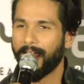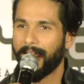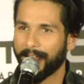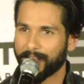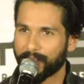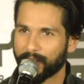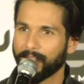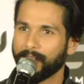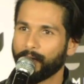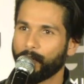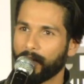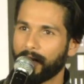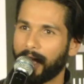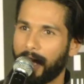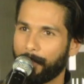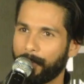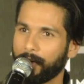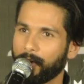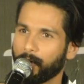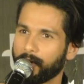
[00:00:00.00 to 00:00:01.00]
Actually, what
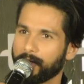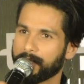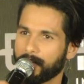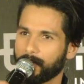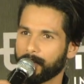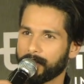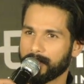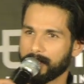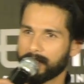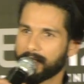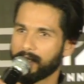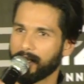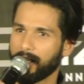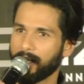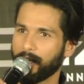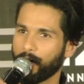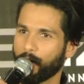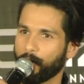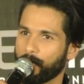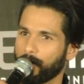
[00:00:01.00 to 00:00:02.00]
happened was there was a
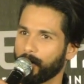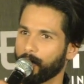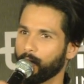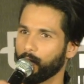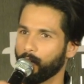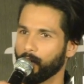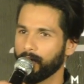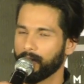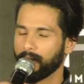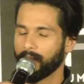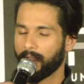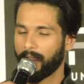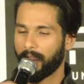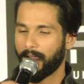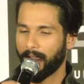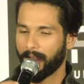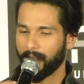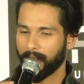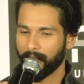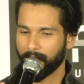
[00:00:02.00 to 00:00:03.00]
screening of Rangoon,
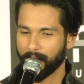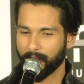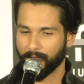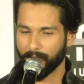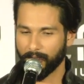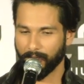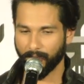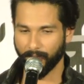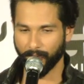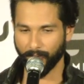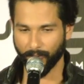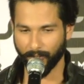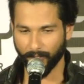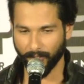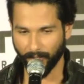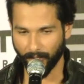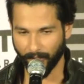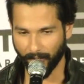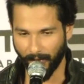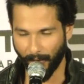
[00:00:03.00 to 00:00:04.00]
and
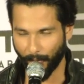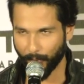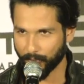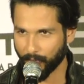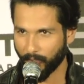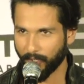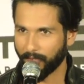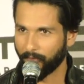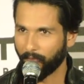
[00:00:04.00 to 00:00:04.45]
I was not